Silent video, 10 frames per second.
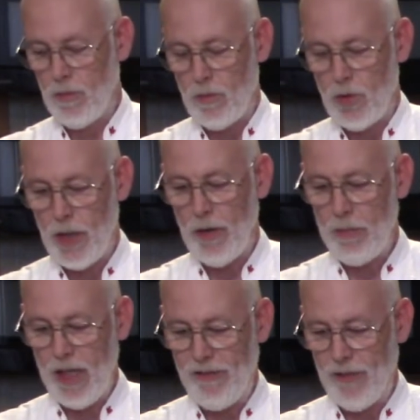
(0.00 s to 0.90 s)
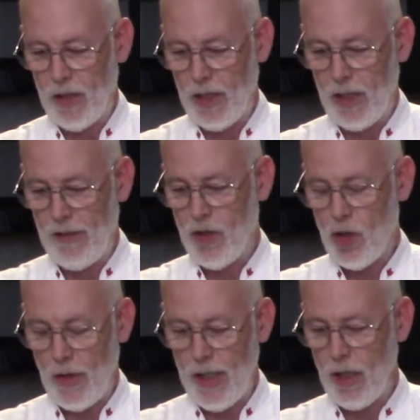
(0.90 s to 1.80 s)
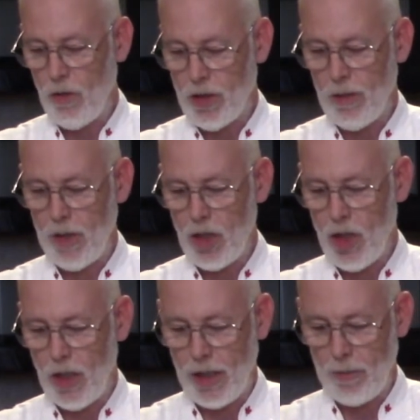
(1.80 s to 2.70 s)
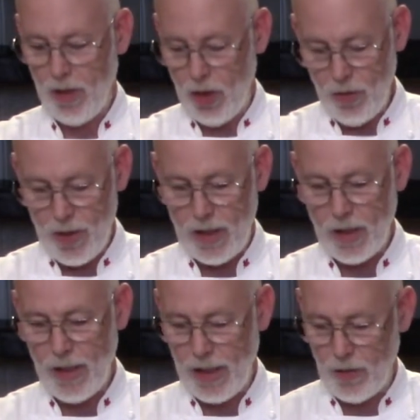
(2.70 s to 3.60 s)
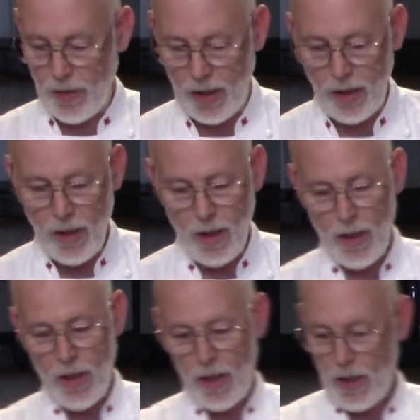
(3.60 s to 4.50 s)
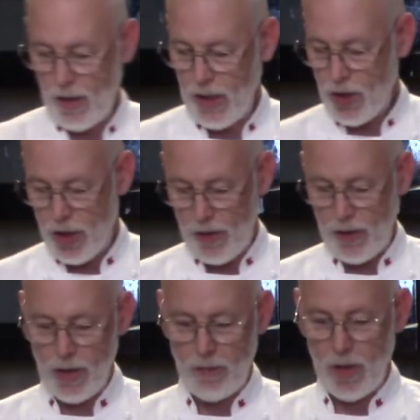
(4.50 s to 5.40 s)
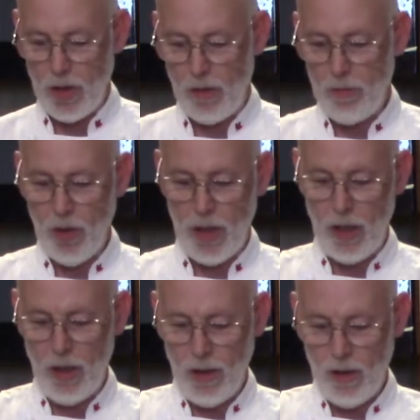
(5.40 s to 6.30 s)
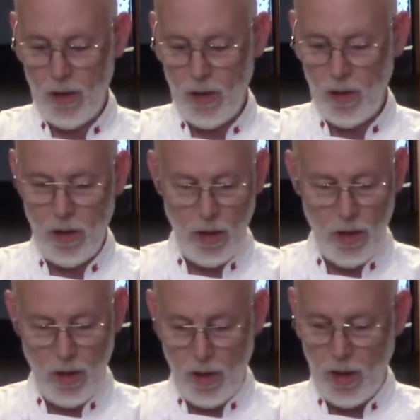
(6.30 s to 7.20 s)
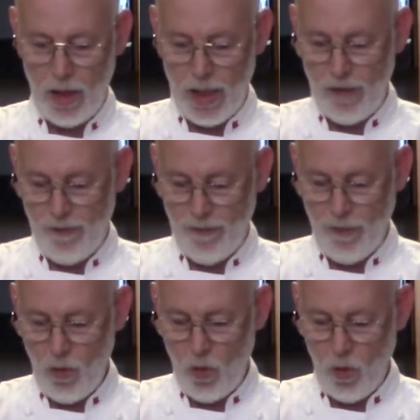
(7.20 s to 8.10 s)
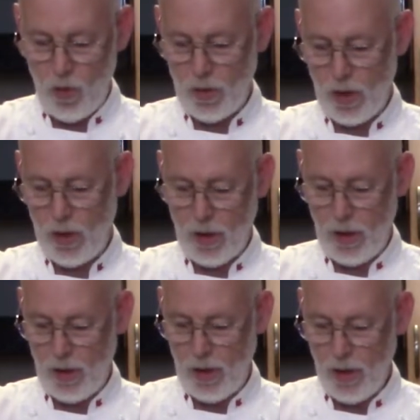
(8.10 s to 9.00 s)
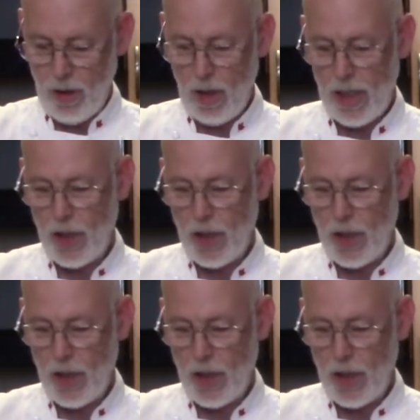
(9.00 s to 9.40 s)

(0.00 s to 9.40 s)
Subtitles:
cherry pie filling. I've strained out some of the jelly. I'm going to use that to decorate. Now these cherries I'm just going to put in and fold. I